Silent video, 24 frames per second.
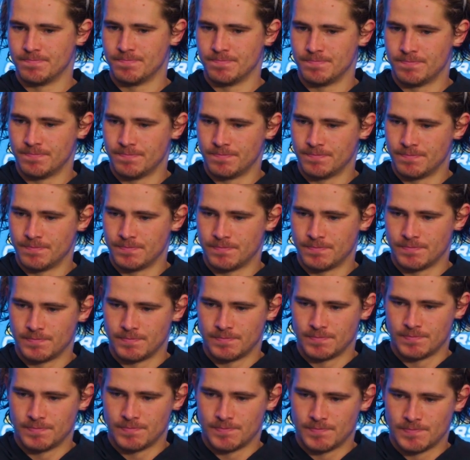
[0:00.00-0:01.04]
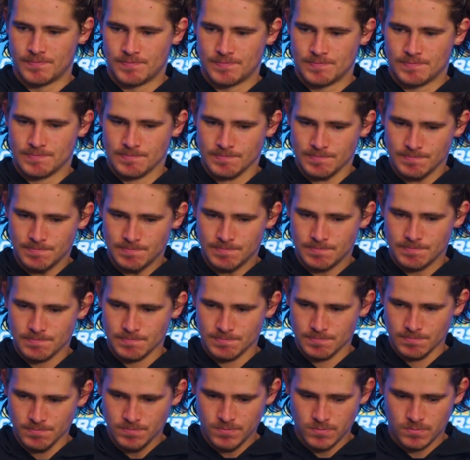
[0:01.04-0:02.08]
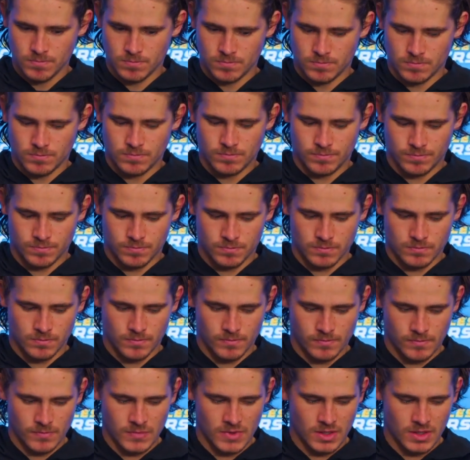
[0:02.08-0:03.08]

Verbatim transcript: Can you talk about Joshua Palmer and uh, the performance that he had today?